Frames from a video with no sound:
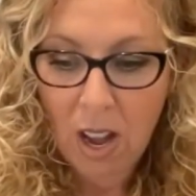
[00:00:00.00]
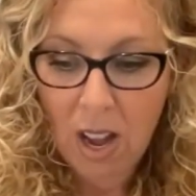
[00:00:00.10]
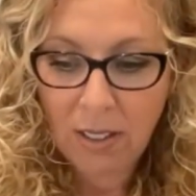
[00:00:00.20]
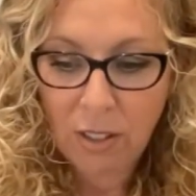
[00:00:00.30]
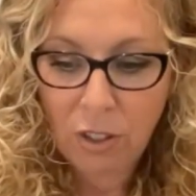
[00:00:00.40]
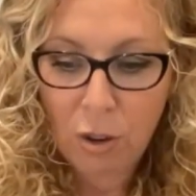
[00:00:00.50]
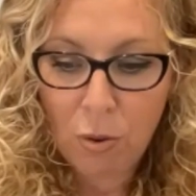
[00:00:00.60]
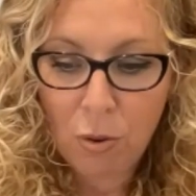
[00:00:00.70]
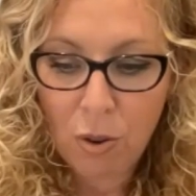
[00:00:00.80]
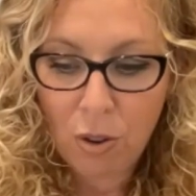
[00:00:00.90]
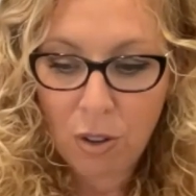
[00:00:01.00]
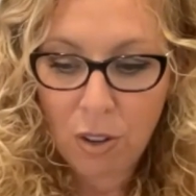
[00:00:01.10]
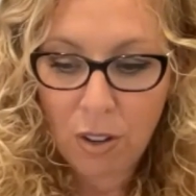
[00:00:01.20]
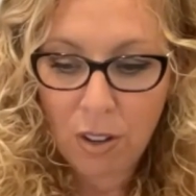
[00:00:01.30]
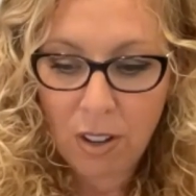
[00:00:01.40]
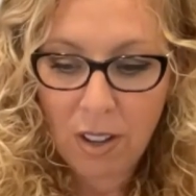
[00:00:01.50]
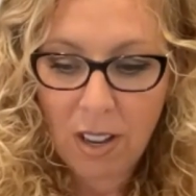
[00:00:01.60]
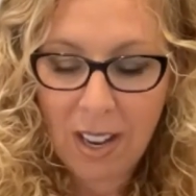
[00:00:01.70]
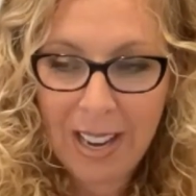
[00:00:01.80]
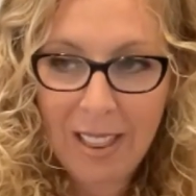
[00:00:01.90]
And so
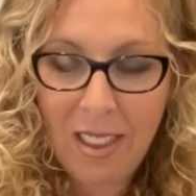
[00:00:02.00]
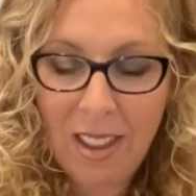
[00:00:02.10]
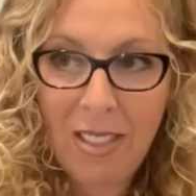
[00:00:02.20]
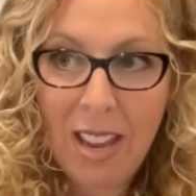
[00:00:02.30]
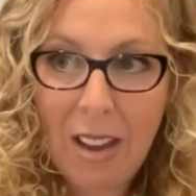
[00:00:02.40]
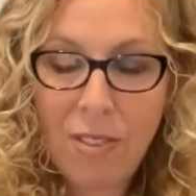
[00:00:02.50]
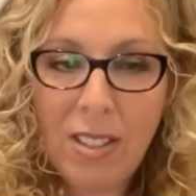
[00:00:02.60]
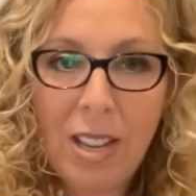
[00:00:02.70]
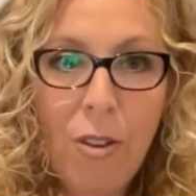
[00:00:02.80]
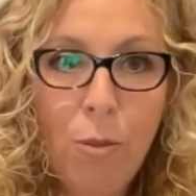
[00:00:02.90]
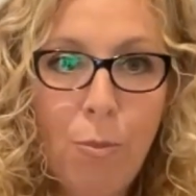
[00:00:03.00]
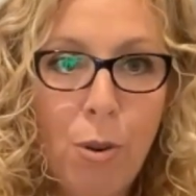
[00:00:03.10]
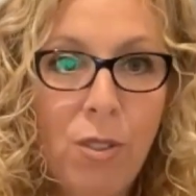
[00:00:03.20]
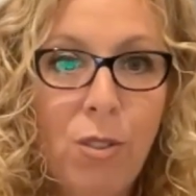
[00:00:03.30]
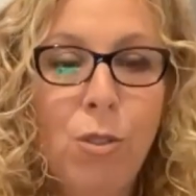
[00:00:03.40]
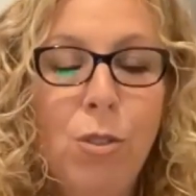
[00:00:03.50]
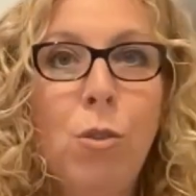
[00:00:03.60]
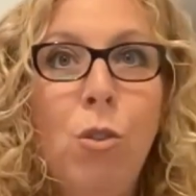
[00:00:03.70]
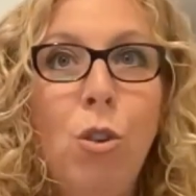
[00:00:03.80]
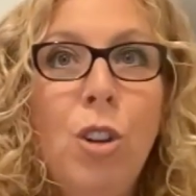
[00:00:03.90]
in the adversarial process
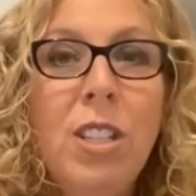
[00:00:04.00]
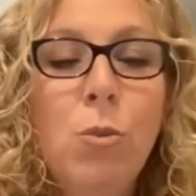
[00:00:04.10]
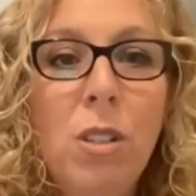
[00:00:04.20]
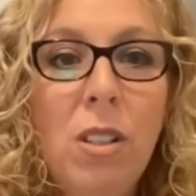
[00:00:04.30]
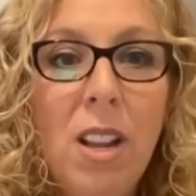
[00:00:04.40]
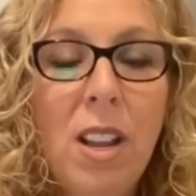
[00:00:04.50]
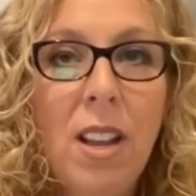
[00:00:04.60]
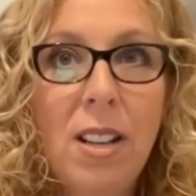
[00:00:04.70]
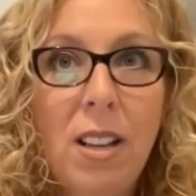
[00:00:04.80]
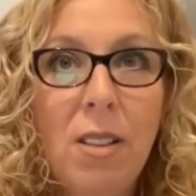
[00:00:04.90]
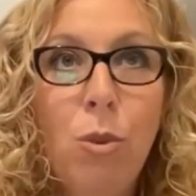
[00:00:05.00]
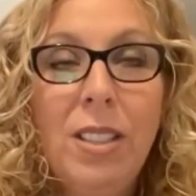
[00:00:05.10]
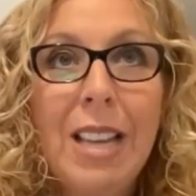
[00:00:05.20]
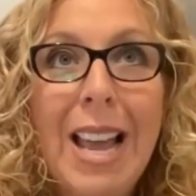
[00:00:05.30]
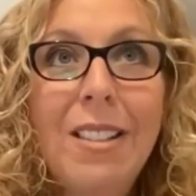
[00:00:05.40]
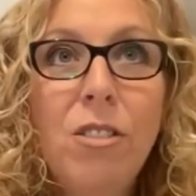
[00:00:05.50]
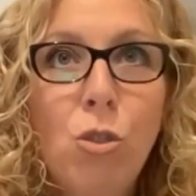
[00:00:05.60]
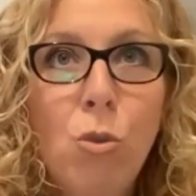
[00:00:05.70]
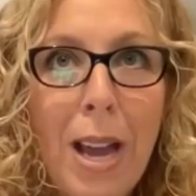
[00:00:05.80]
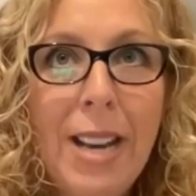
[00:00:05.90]
also, lawyers will tend
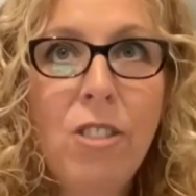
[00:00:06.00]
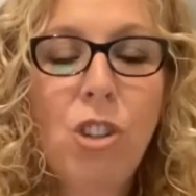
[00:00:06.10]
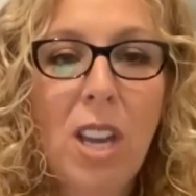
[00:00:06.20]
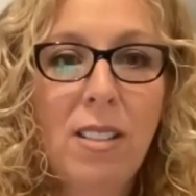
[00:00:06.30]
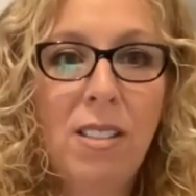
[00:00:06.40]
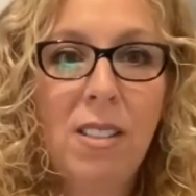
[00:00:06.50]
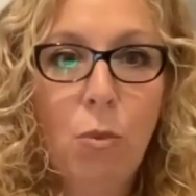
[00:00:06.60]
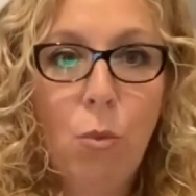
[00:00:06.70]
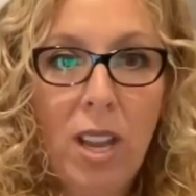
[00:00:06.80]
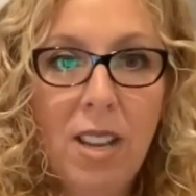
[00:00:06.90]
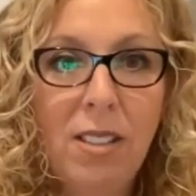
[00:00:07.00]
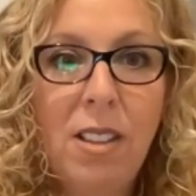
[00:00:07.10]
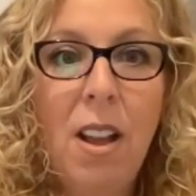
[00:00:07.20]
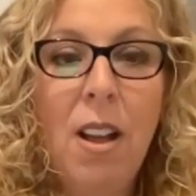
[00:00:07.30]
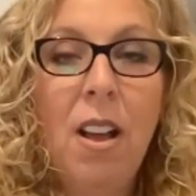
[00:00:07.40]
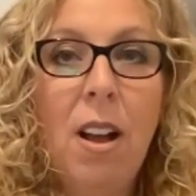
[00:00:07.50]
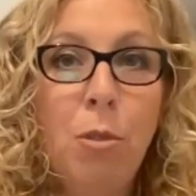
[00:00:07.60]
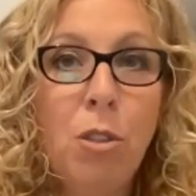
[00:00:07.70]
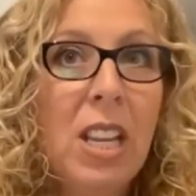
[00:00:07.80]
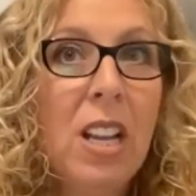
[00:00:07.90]
to manage cases in ways, I'm
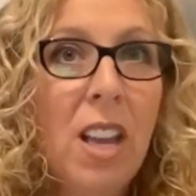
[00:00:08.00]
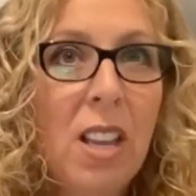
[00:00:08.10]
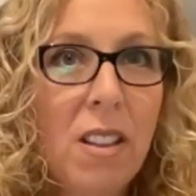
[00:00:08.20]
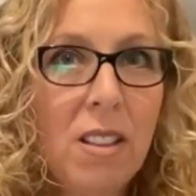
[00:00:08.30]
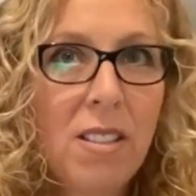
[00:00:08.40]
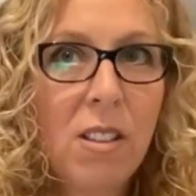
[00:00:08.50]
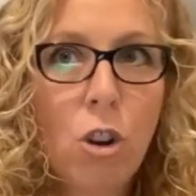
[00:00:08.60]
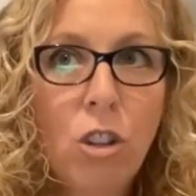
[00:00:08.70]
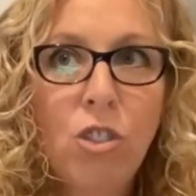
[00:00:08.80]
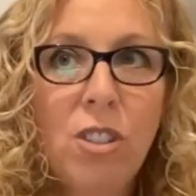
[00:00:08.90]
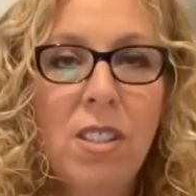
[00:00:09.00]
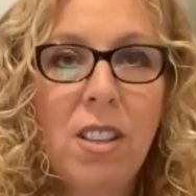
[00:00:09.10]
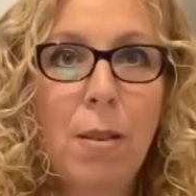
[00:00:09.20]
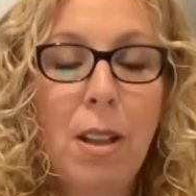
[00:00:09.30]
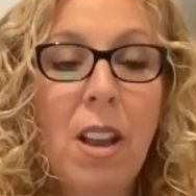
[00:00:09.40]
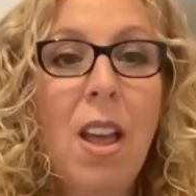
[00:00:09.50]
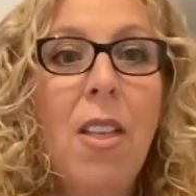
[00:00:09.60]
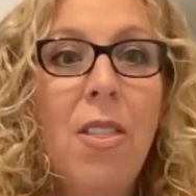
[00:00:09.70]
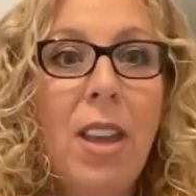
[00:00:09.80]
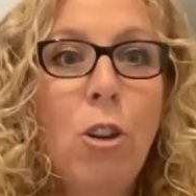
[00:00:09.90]
not saying again that this is a conscious thing, that
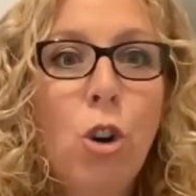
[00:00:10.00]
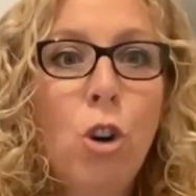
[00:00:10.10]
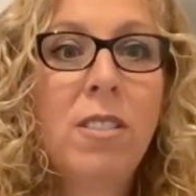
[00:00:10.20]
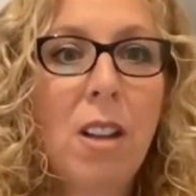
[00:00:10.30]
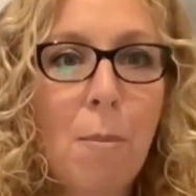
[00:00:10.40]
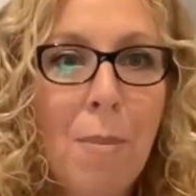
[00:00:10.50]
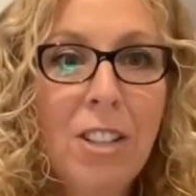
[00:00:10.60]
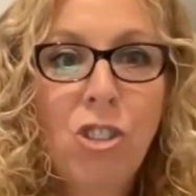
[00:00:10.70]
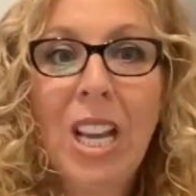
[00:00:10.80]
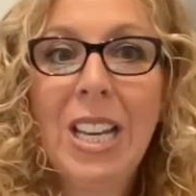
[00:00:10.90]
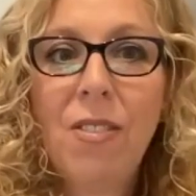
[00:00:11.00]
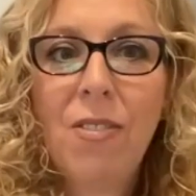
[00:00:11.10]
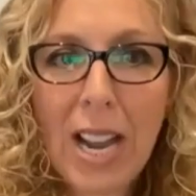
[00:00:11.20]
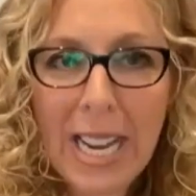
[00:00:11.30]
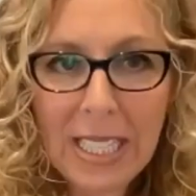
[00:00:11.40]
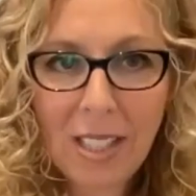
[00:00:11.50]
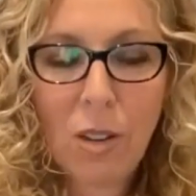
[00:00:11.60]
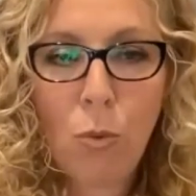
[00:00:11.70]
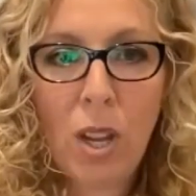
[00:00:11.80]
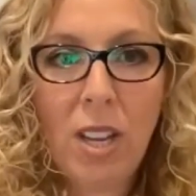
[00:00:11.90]
they could start managing and advising
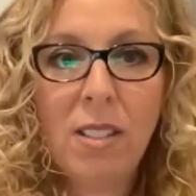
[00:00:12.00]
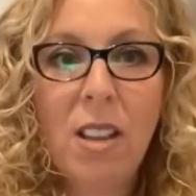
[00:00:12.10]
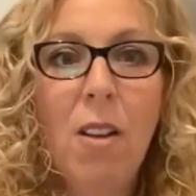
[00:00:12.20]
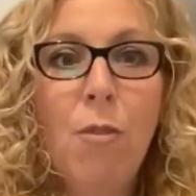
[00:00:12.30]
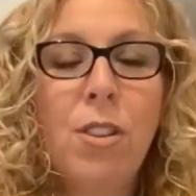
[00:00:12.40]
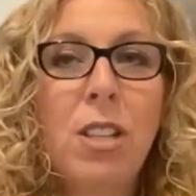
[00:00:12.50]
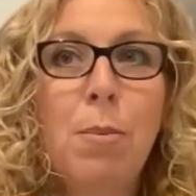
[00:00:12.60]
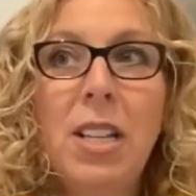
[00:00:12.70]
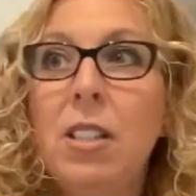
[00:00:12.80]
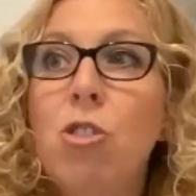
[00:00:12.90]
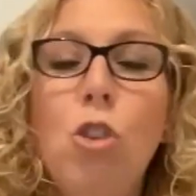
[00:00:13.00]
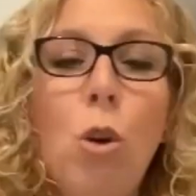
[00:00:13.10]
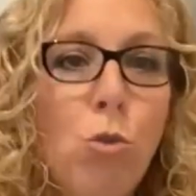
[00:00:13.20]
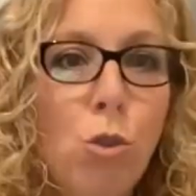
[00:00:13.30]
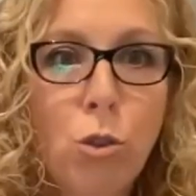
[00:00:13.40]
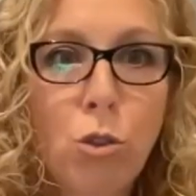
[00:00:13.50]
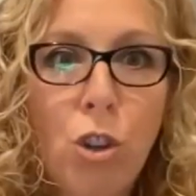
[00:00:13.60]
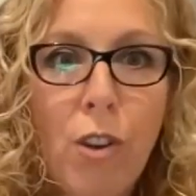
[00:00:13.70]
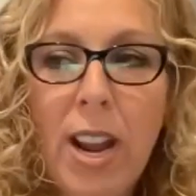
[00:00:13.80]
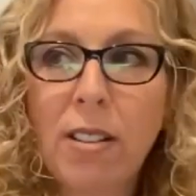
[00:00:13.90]
in ways. For example, like, don't talk to
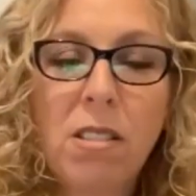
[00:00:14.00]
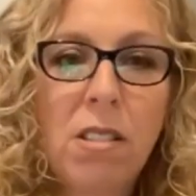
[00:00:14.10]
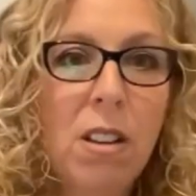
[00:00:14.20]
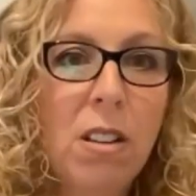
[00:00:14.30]
your ex.